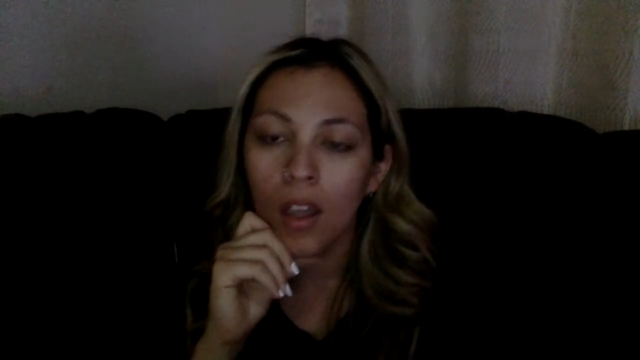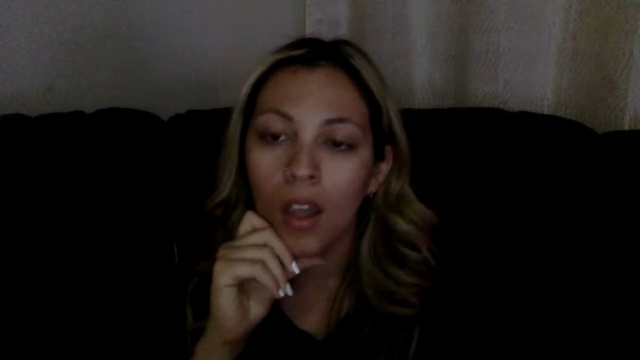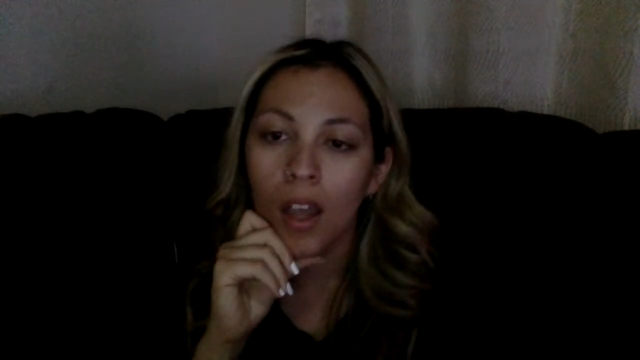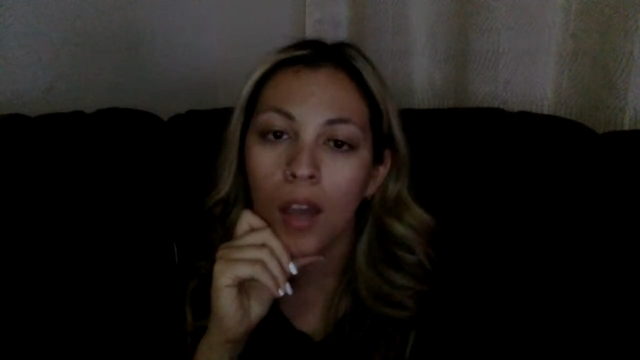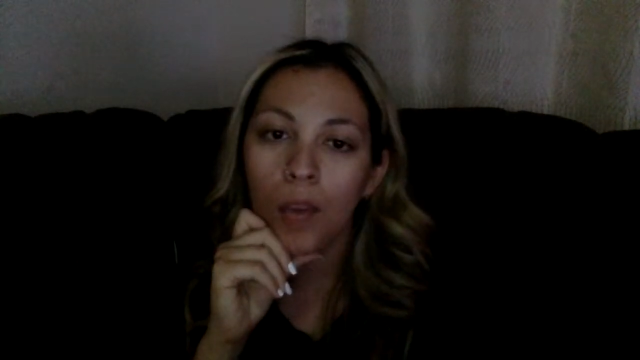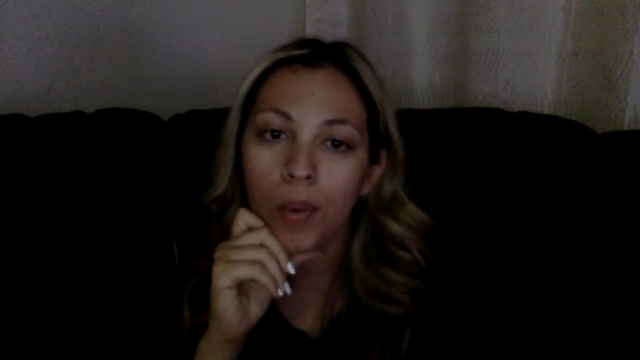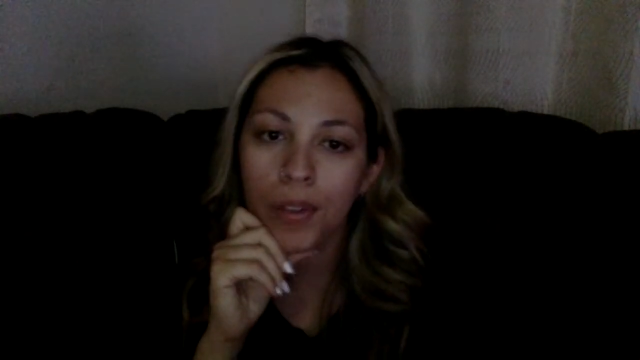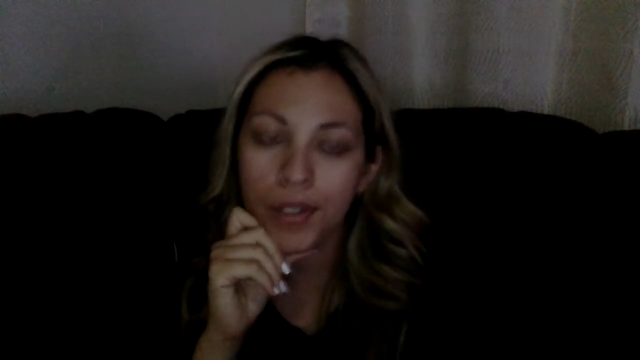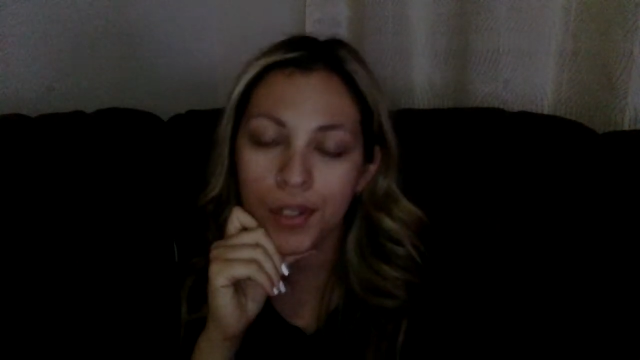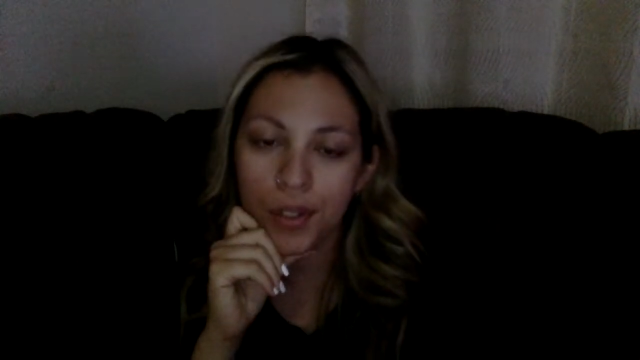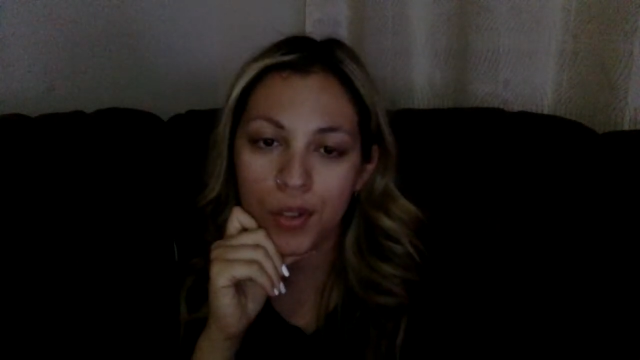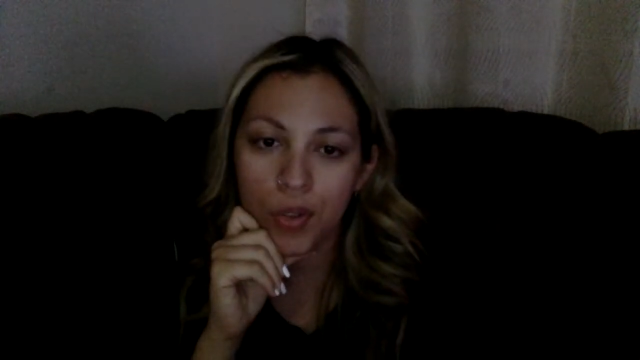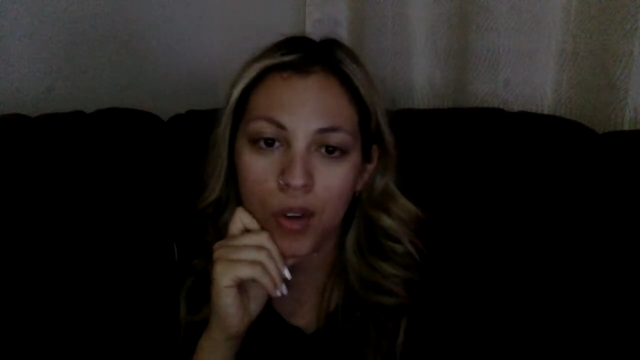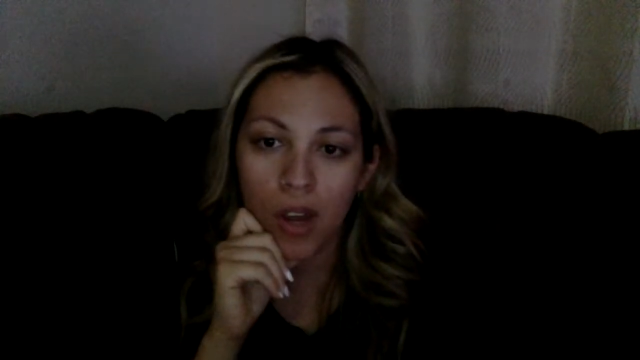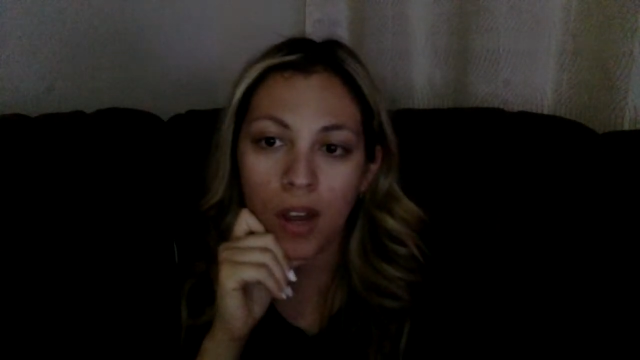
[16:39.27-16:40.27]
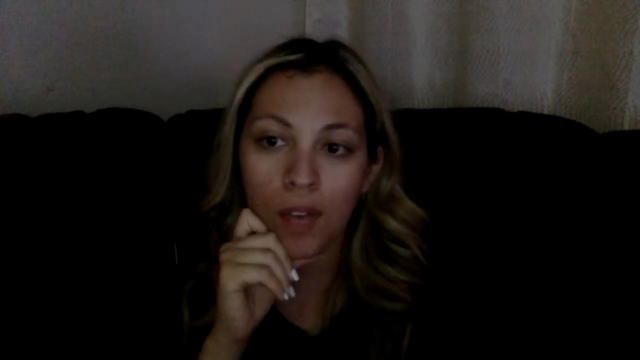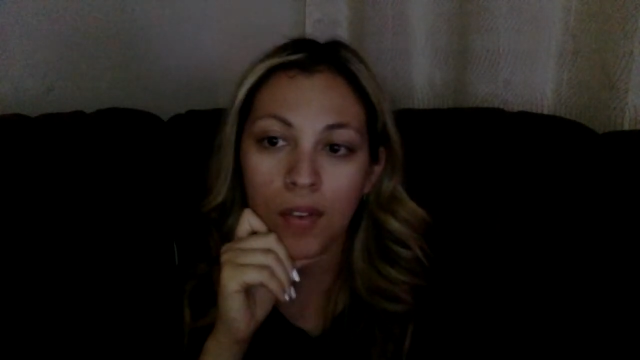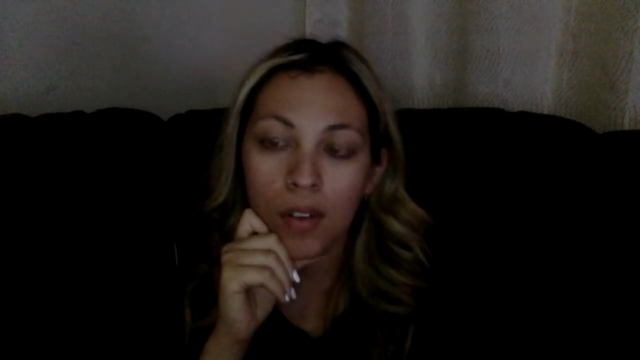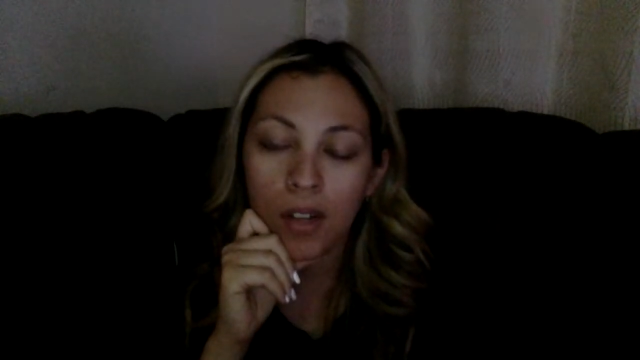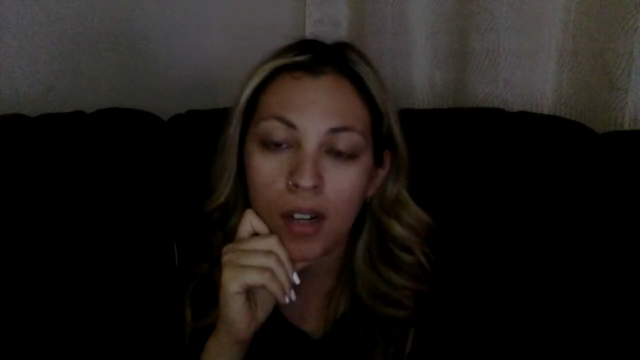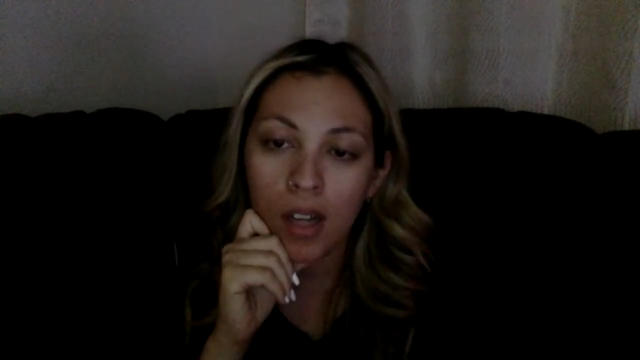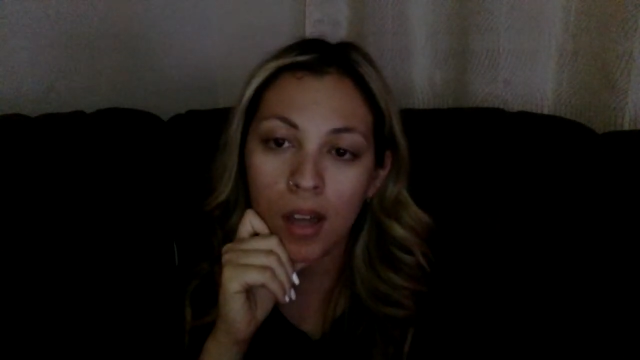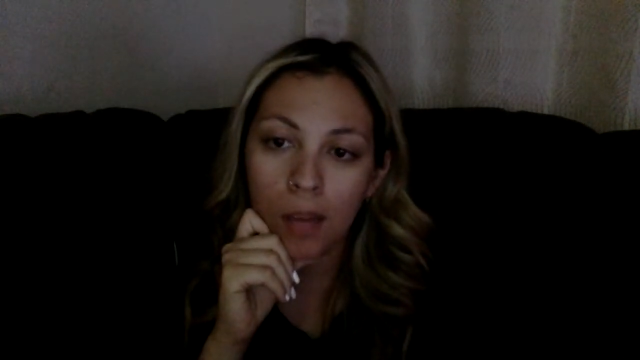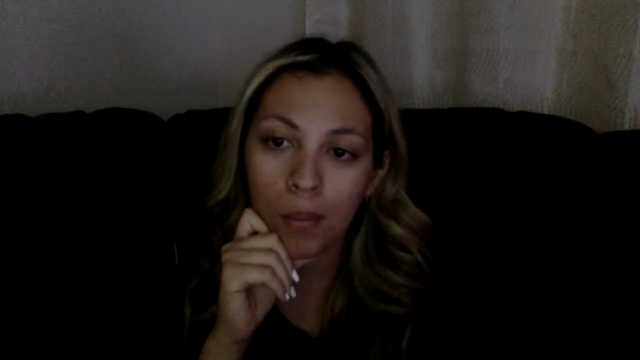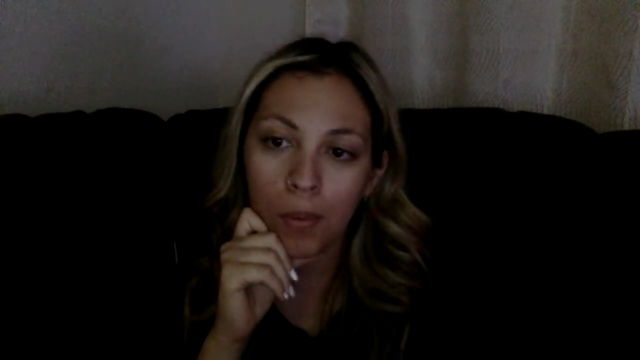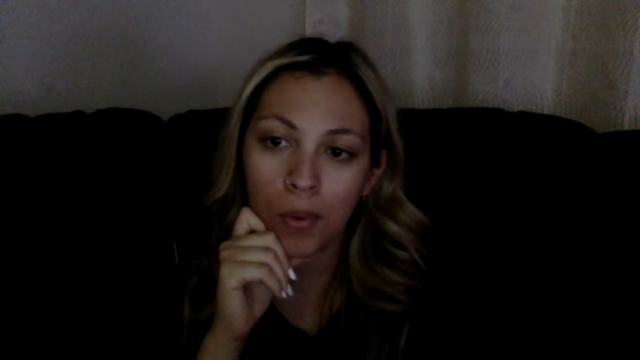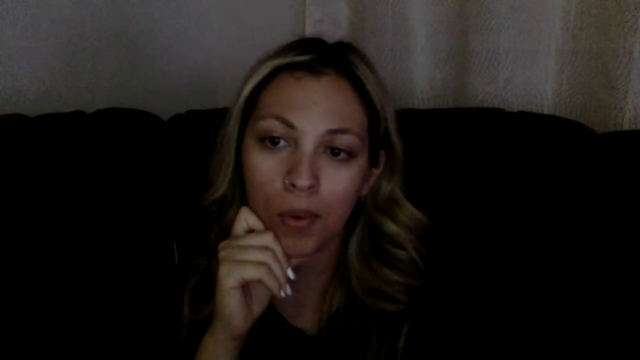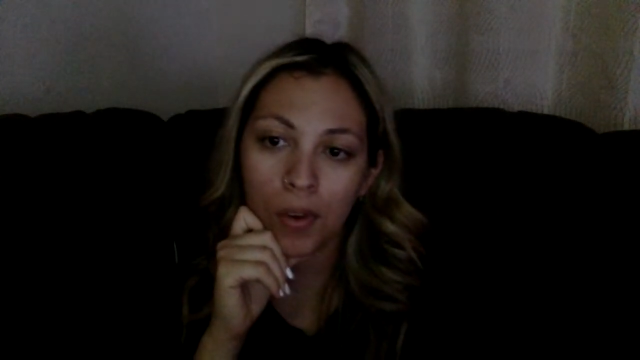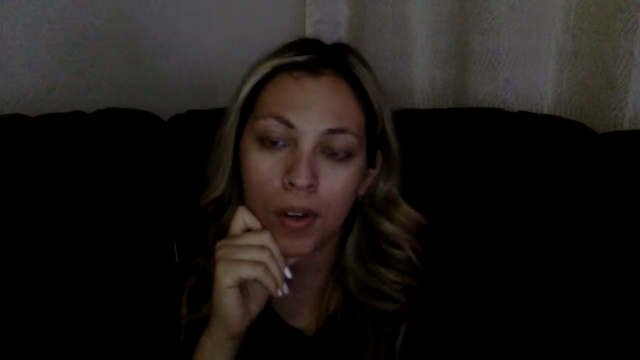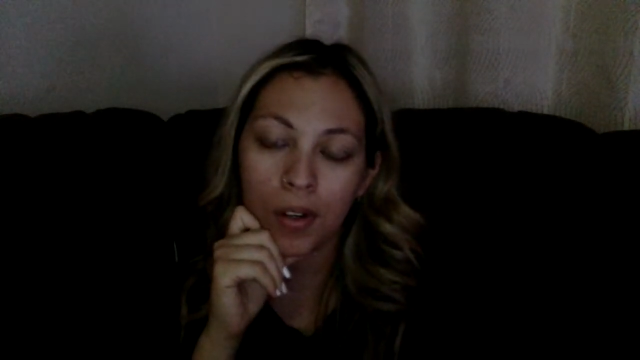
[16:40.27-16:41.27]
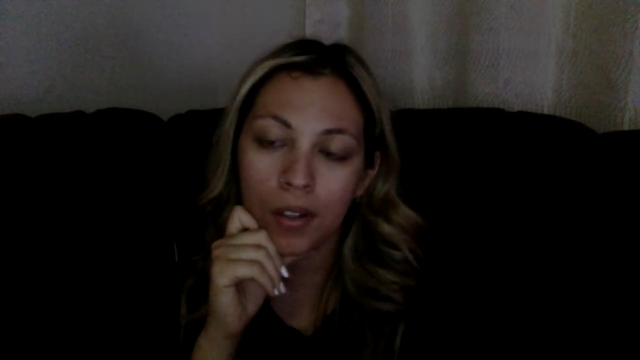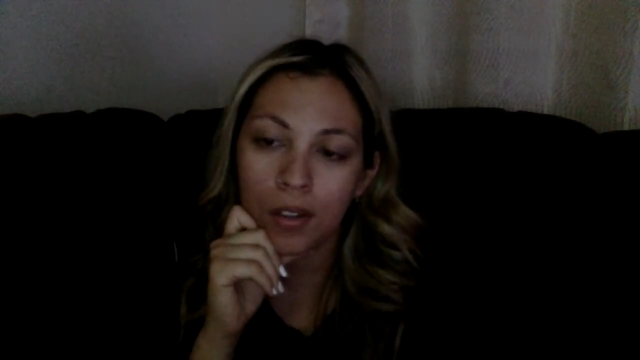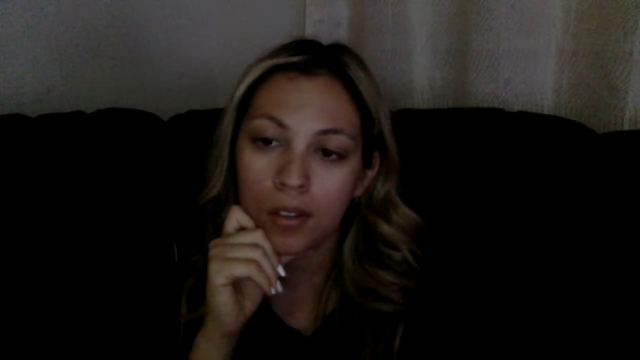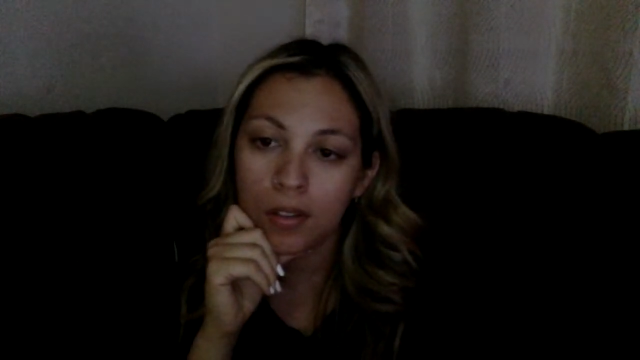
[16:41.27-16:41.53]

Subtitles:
I want to travel a lot more.